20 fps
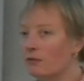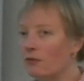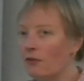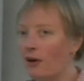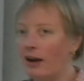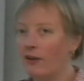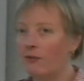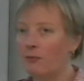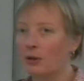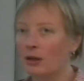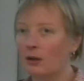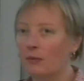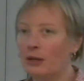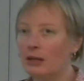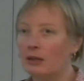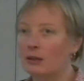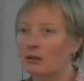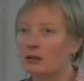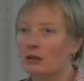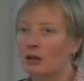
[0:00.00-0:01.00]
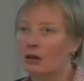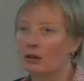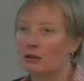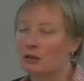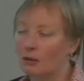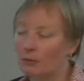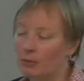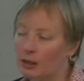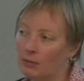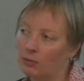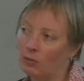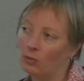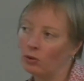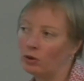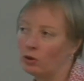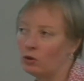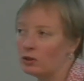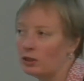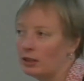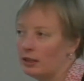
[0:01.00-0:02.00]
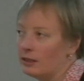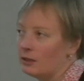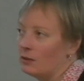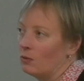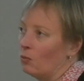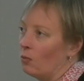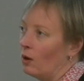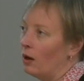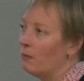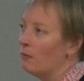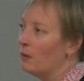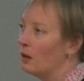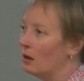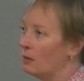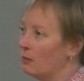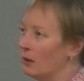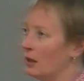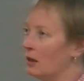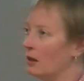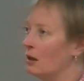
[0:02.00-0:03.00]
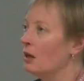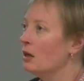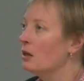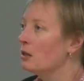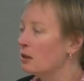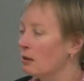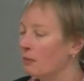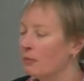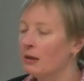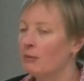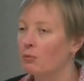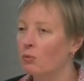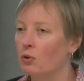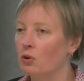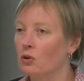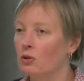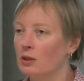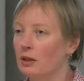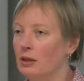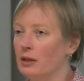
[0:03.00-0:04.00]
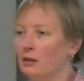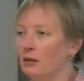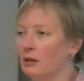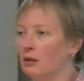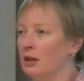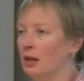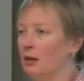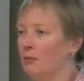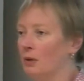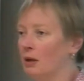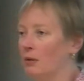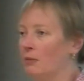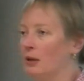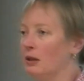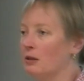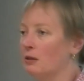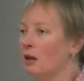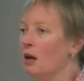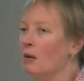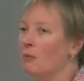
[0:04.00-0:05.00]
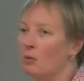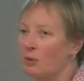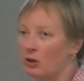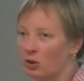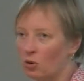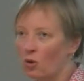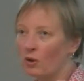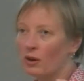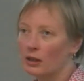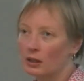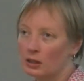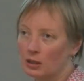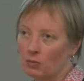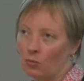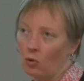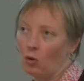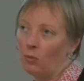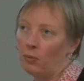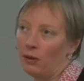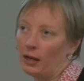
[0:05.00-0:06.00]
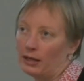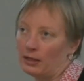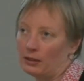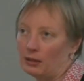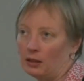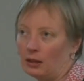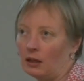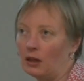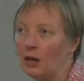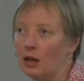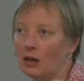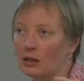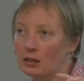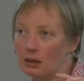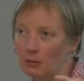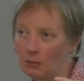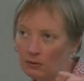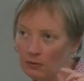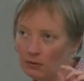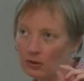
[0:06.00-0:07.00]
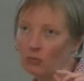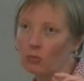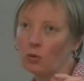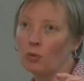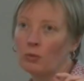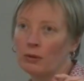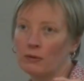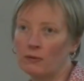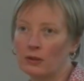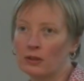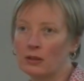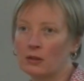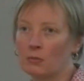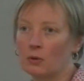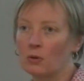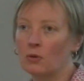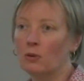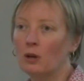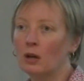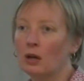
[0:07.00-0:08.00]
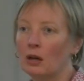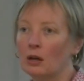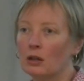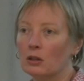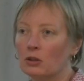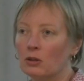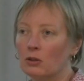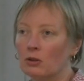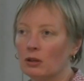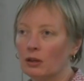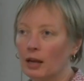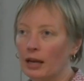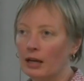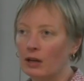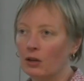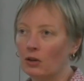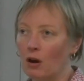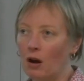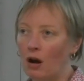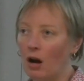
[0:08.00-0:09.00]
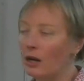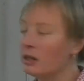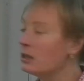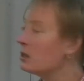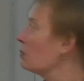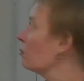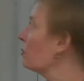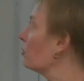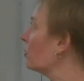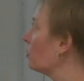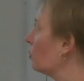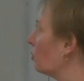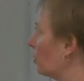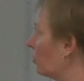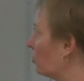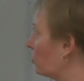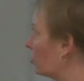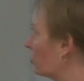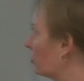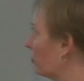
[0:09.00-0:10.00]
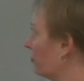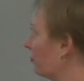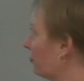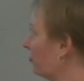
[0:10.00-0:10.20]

5 millimetres. Some people will use less than 1 millimetre, some people will use less than 10 millimetres. But we're talking small plastic. Some of it will be visible to the naked eye, some of it won't.